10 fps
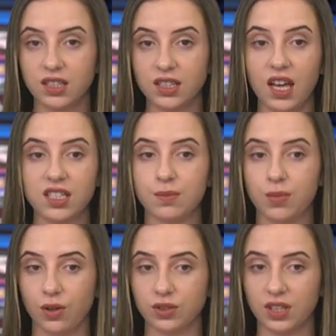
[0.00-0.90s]
Today's
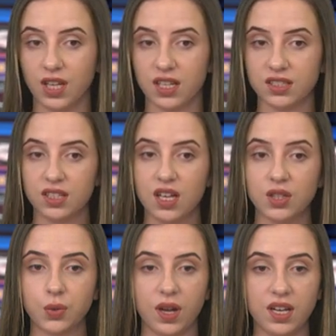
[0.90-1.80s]
broadcast,
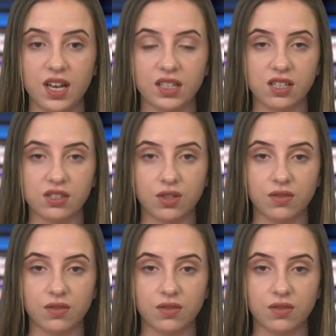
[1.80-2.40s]
20 hectares